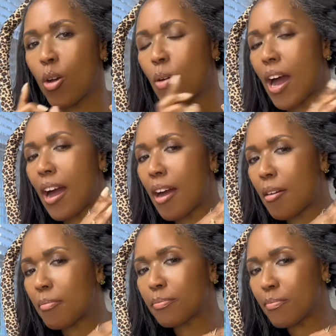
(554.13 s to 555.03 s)

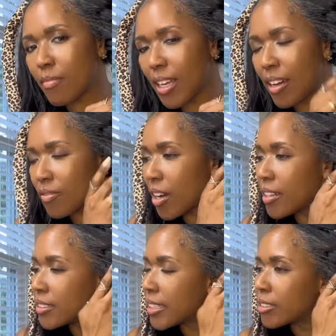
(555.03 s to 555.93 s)
I've gotten
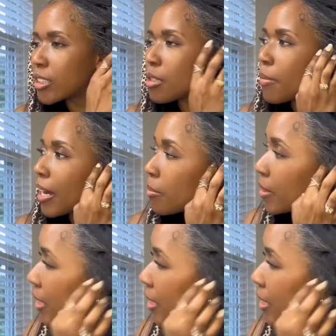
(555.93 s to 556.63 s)
down to the bottom. And this